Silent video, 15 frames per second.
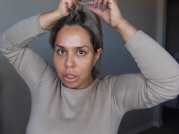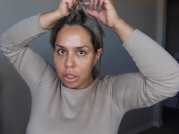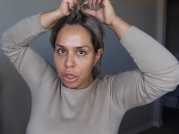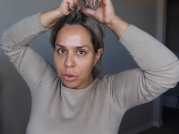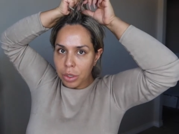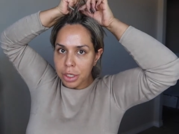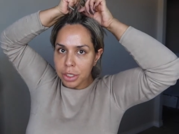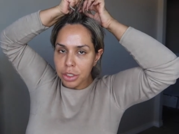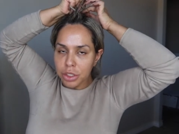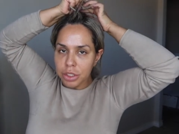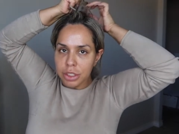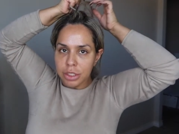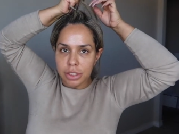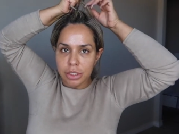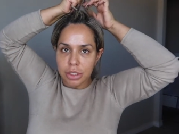go under.
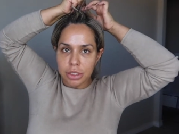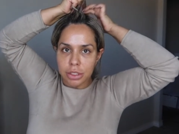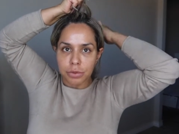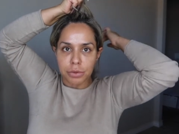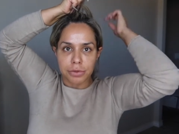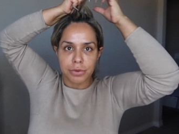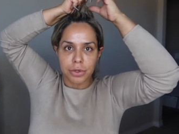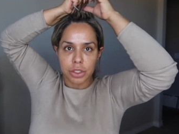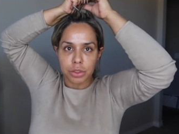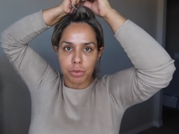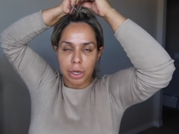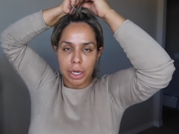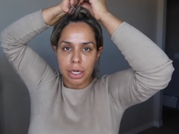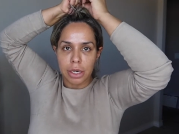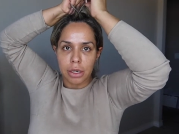This is just a reverse
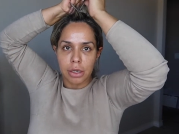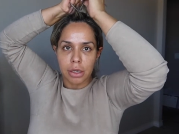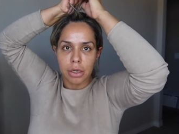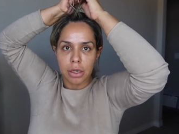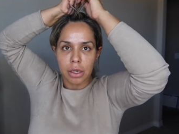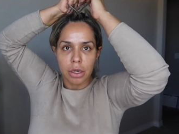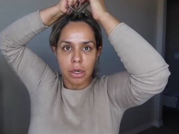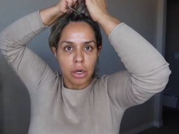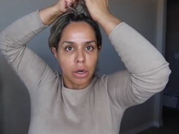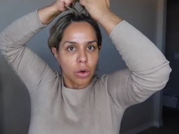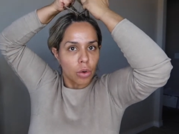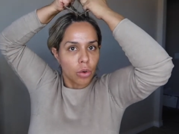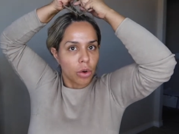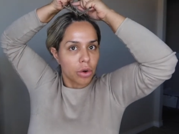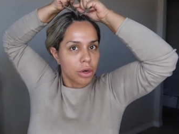braid,
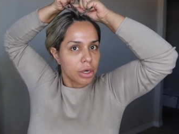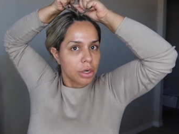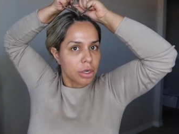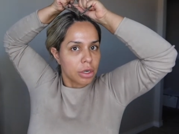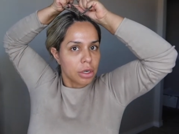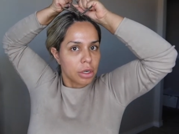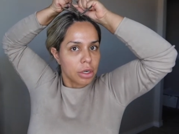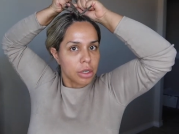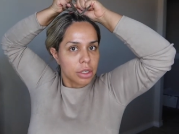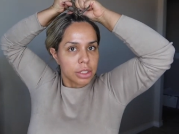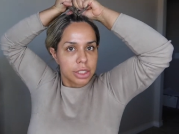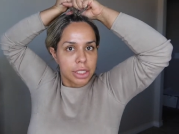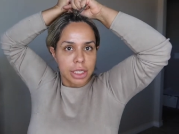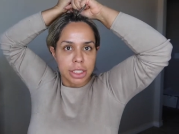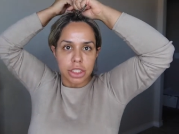or
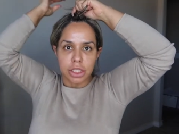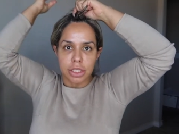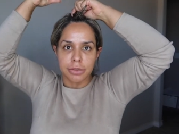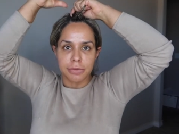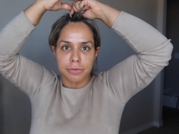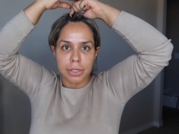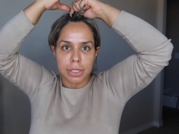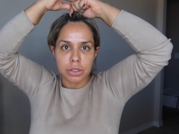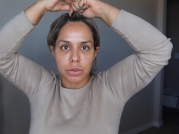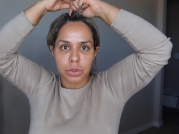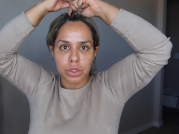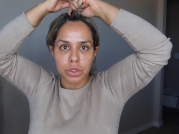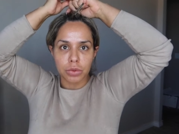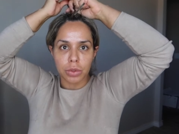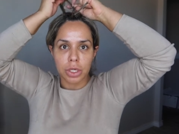Dutch, if that's
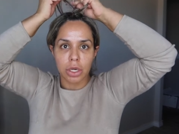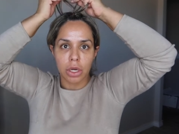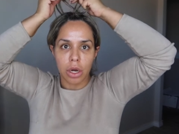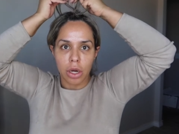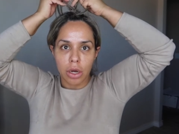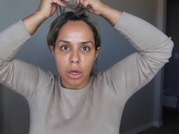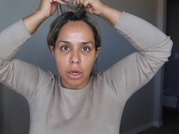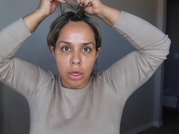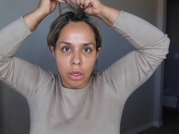what you wanna call